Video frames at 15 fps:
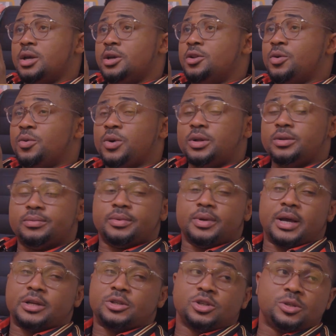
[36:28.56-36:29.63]
You know what?
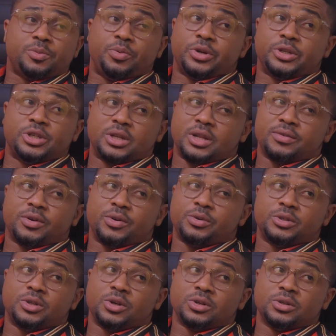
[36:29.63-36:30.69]
I just pray she never
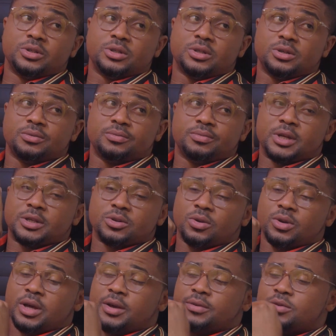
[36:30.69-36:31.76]
returns. That's
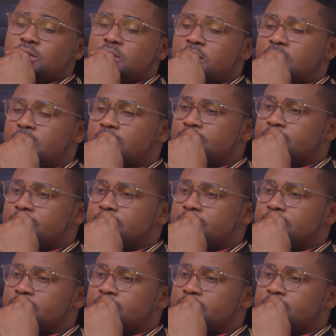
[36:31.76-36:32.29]
all I have to say.